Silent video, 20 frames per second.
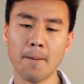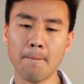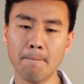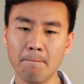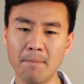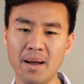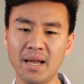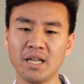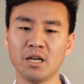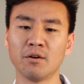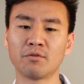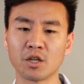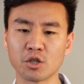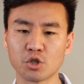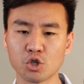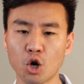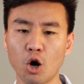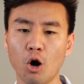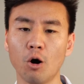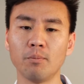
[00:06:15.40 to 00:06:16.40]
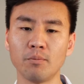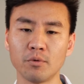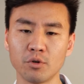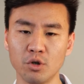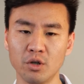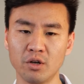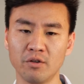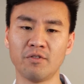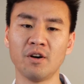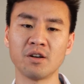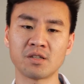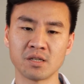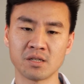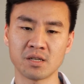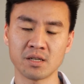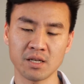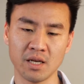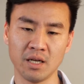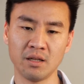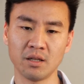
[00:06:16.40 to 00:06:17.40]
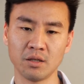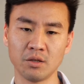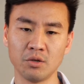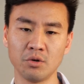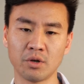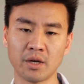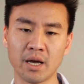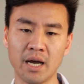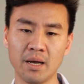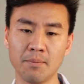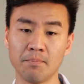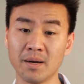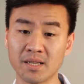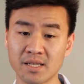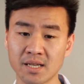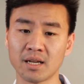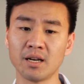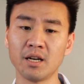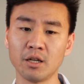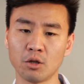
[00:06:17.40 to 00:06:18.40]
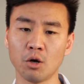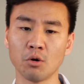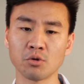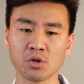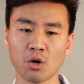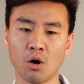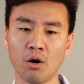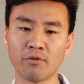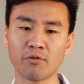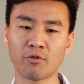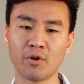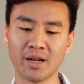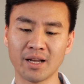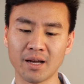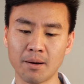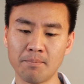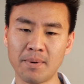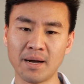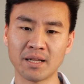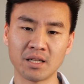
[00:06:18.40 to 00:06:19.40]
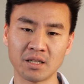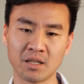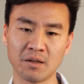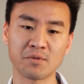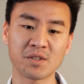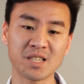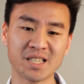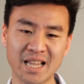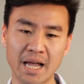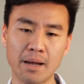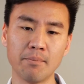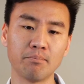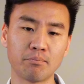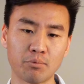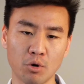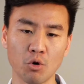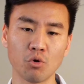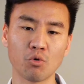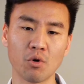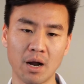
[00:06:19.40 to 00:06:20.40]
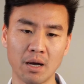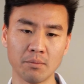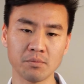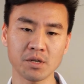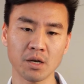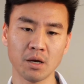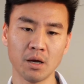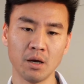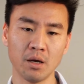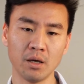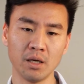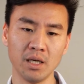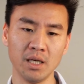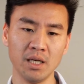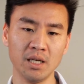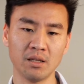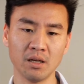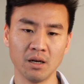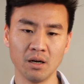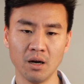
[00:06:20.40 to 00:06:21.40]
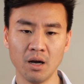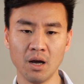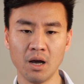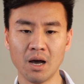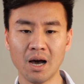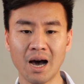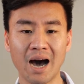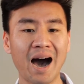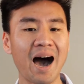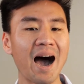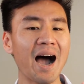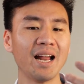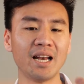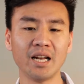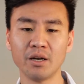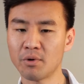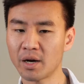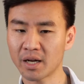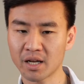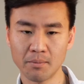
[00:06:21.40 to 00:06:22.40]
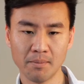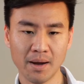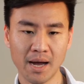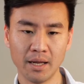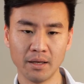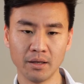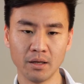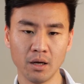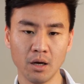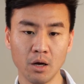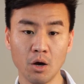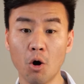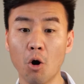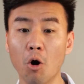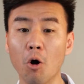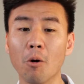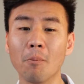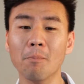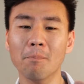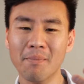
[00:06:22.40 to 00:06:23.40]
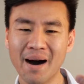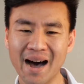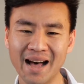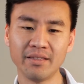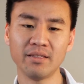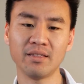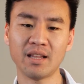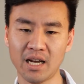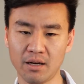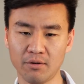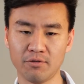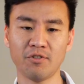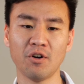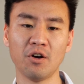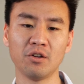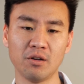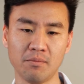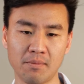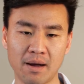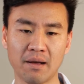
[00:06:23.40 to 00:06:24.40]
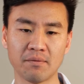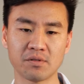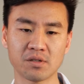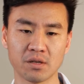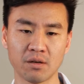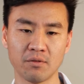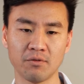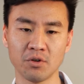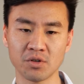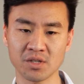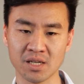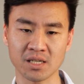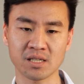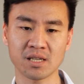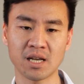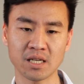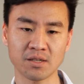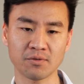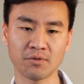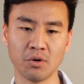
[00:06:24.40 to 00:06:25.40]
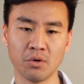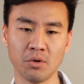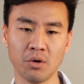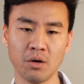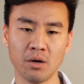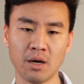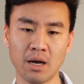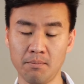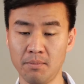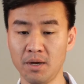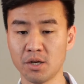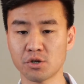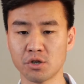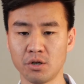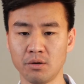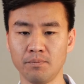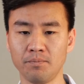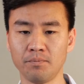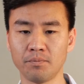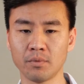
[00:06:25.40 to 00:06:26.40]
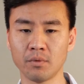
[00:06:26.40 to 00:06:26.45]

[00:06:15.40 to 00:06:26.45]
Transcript: many of the top universities in the UK, particularly those offering competitive STEM programs, either highly recommend or mandate further maths for successful admission.